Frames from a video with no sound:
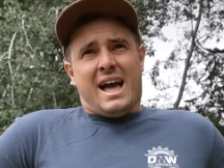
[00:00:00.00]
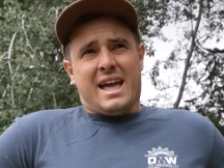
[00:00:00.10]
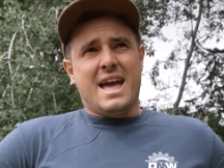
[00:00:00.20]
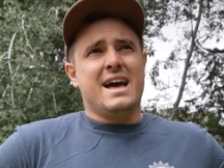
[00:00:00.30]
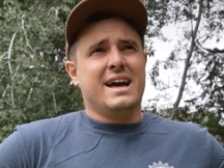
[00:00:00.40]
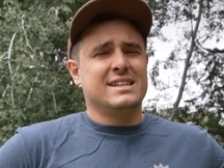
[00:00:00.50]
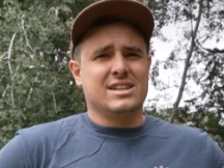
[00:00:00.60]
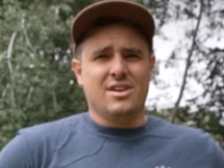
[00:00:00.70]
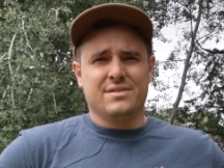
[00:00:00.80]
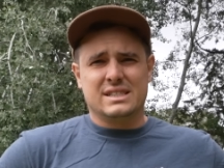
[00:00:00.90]
Yeah,
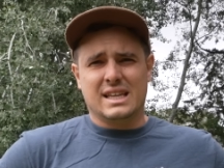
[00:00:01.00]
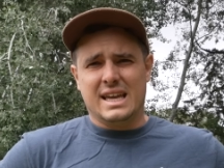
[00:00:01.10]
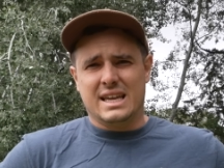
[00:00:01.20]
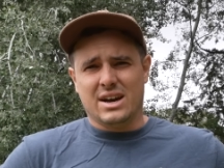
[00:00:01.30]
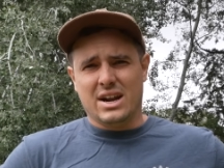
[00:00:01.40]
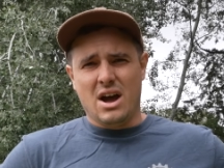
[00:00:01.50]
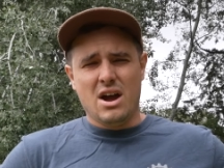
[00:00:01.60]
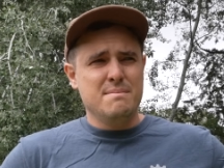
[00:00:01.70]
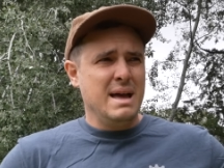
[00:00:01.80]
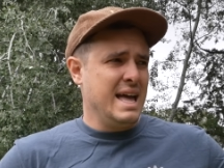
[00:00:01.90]
so obviously got it
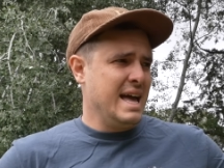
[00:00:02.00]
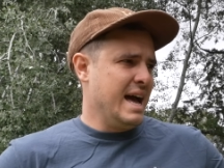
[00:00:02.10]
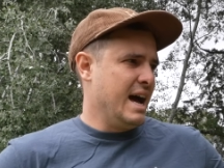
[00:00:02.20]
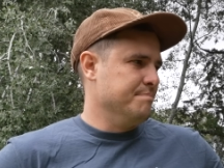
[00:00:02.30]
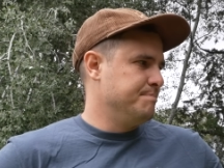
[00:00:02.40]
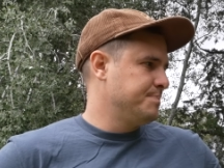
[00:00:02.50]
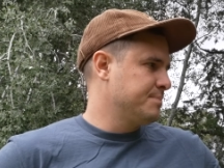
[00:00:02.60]
home.